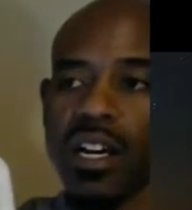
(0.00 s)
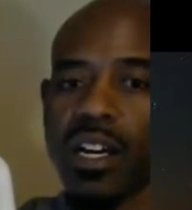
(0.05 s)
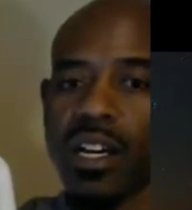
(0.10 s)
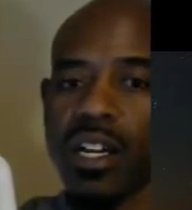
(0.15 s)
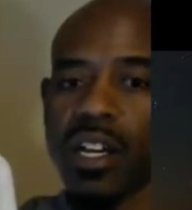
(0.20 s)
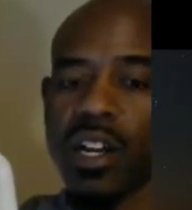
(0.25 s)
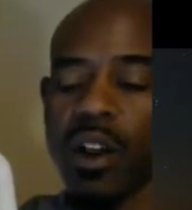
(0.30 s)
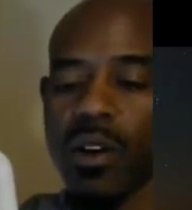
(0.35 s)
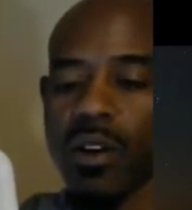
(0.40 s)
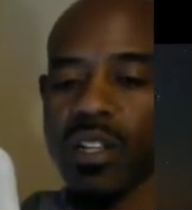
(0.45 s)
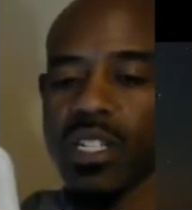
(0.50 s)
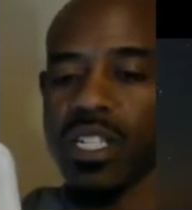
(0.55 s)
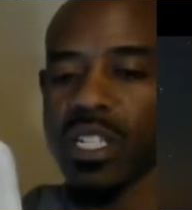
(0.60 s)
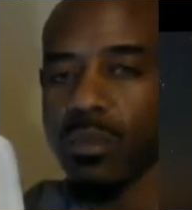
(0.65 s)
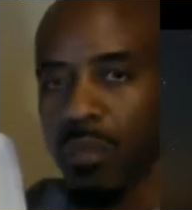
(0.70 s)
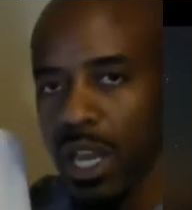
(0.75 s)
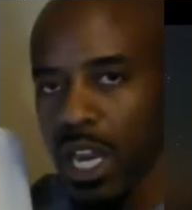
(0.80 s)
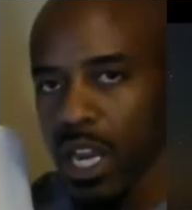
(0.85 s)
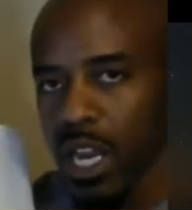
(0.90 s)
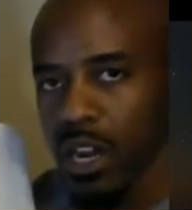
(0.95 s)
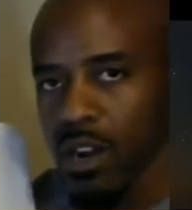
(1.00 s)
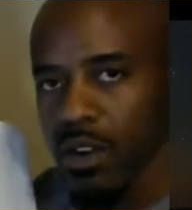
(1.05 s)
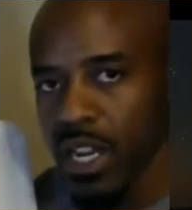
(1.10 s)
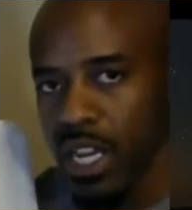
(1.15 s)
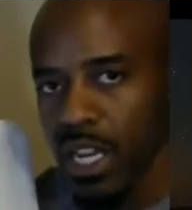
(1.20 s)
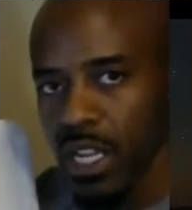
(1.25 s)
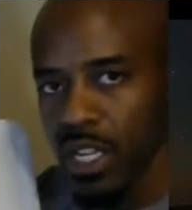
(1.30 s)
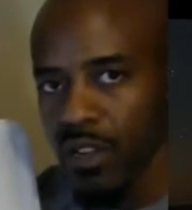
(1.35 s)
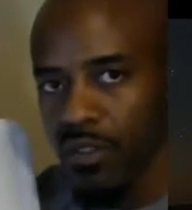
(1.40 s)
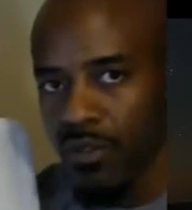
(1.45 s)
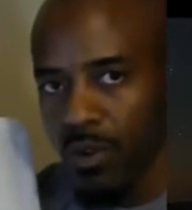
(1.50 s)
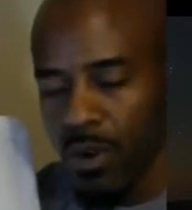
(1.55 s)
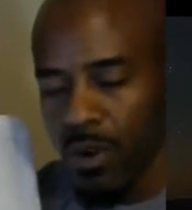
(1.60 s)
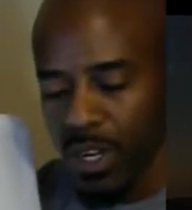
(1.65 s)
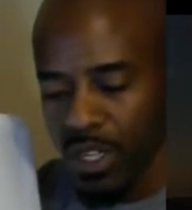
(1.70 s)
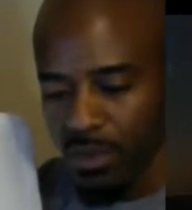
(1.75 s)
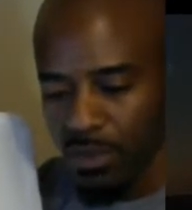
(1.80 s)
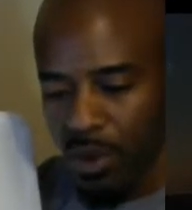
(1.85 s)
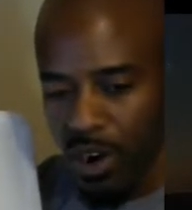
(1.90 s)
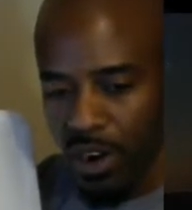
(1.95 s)
currency pair in the Forex
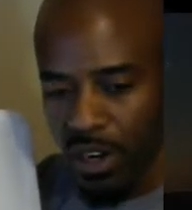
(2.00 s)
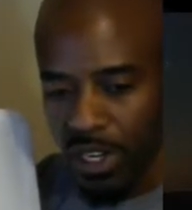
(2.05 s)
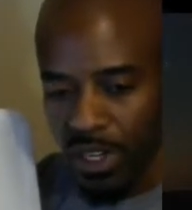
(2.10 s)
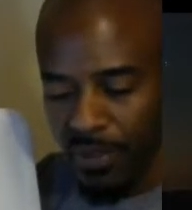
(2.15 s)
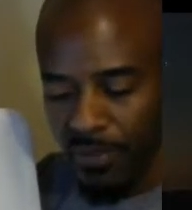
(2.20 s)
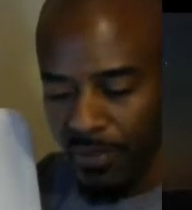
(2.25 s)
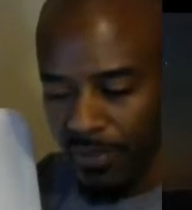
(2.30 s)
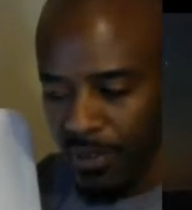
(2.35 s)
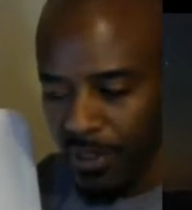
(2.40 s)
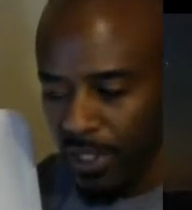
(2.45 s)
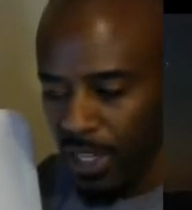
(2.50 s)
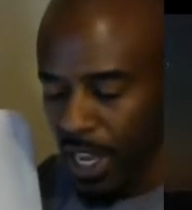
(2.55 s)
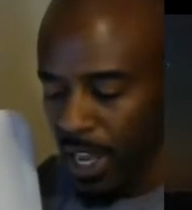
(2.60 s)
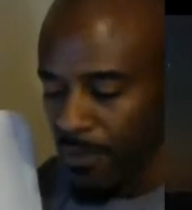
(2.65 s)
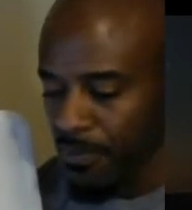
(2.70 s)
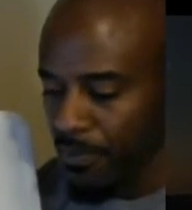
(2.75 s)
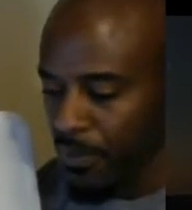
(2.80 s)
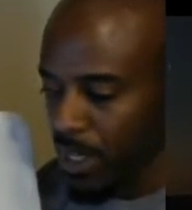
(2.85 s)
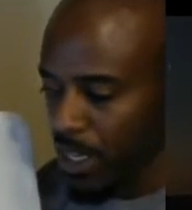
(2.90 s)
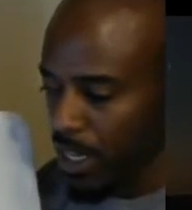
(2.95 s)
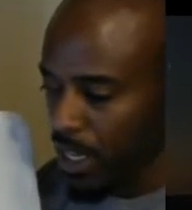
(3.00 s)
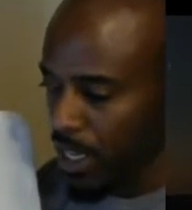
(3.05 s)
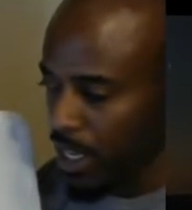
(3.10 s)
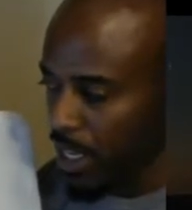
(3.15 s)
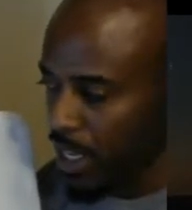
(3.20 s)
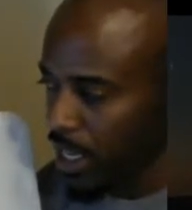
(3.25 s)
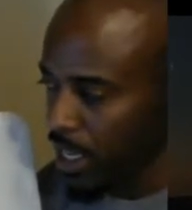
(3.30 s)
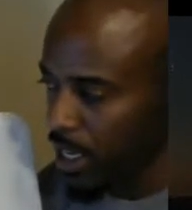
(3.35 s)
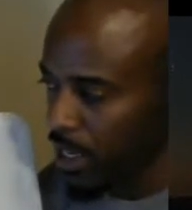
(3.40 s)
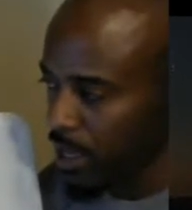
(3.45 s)
market. Okay. Um,